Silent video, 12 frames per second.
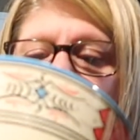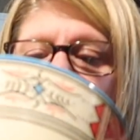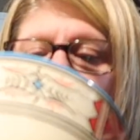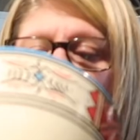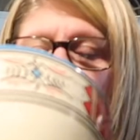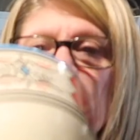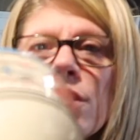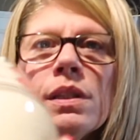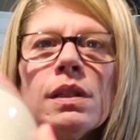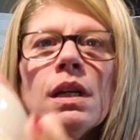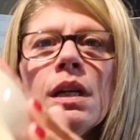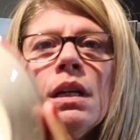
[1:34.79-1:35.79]
It's
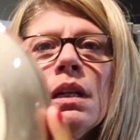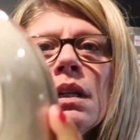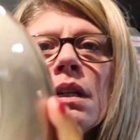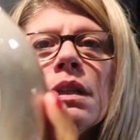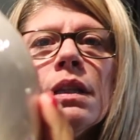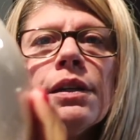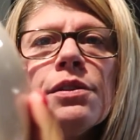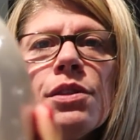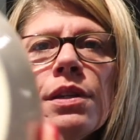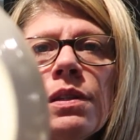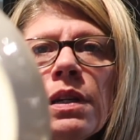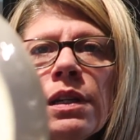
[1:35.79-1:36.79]
gorgeous. And there's
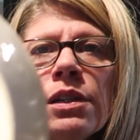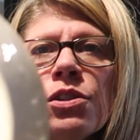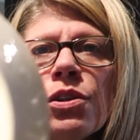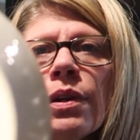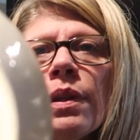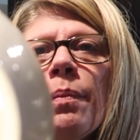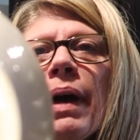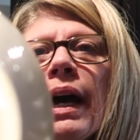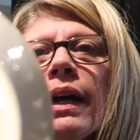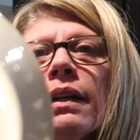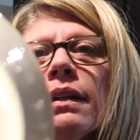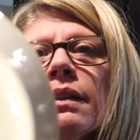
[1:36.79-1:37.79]
the signature on the
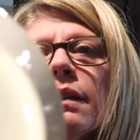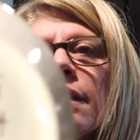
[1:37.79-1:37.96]
back.